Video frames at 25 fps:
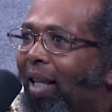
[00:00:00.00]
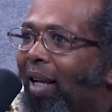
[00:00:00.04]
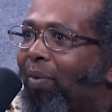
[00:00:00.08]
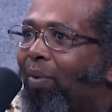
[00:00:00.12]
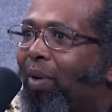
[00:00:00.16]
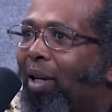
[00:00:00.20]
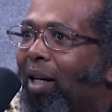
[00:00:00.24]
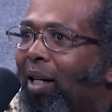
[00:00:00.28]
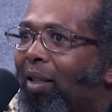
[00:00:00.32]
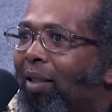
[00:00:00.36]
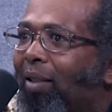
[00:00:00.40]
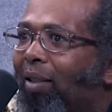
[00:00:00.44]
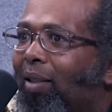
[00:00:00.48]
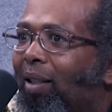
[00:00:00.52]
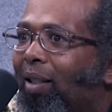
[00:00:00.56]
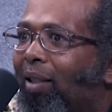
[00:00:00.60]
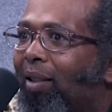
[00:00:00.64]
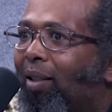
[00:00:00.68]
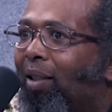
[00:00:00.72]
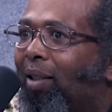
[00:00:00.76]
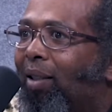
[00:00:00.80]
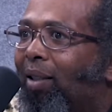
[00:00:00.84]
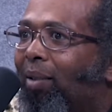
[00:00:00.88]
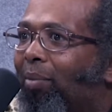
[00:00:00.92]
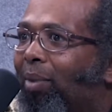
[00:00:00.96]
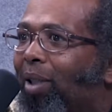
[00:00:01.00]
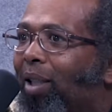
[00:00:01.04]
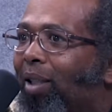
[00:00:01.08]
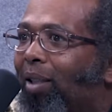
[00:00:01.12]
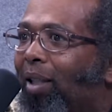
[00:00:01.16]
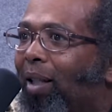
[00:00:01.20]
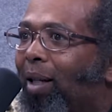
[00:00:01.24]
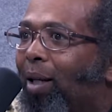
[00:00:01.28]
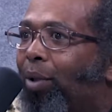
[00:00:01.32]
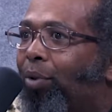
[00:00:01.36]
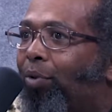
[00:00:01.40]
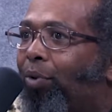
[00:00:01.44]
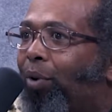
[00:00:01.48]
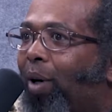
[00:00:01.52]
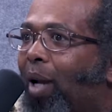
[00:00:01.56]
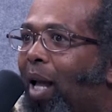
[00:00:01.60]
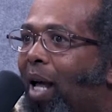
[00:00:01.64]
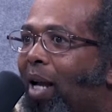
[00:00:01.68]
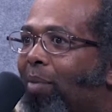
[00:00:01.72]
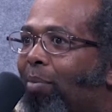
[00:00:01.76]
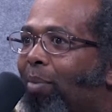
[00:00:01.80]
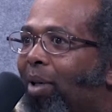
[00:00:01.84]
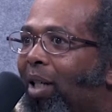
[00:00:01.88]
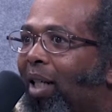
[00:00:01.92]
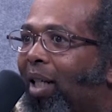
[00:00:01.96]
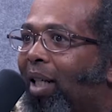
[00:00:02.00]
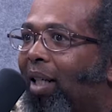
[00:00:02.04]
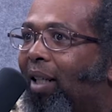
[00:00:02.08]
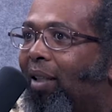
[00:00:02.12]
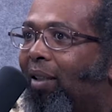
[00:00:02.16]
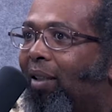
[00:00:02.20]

they went and took some casinos for a lot of money.